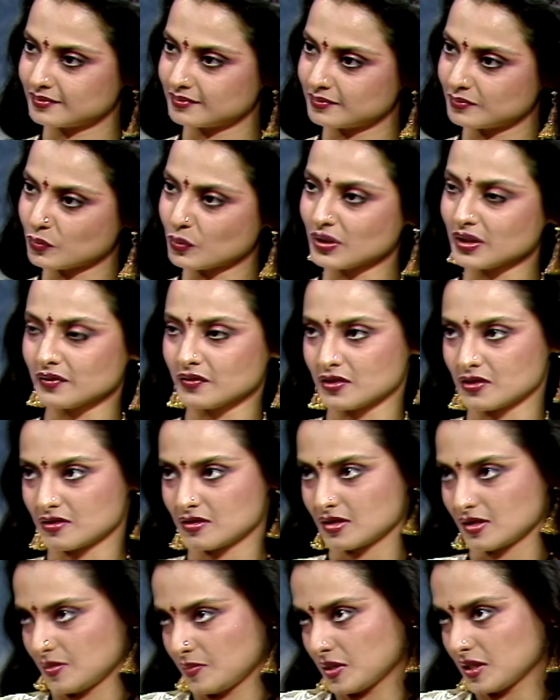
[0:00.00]
Whatever it
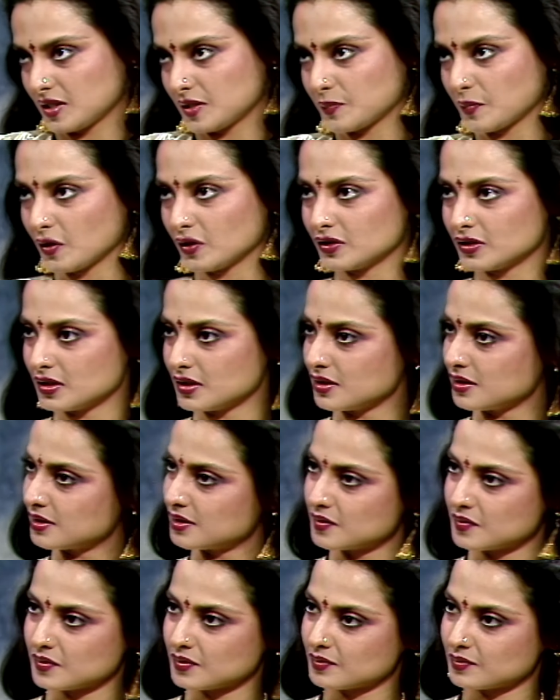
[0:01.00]
is, be it
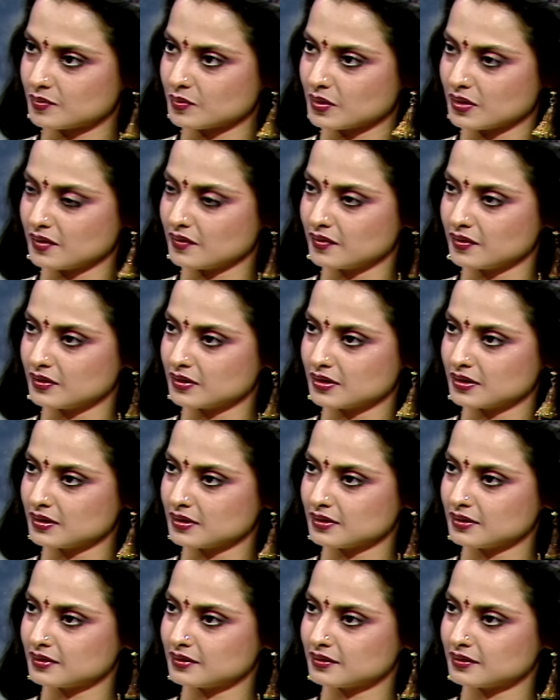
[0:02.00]
spontaneous, whatever it is.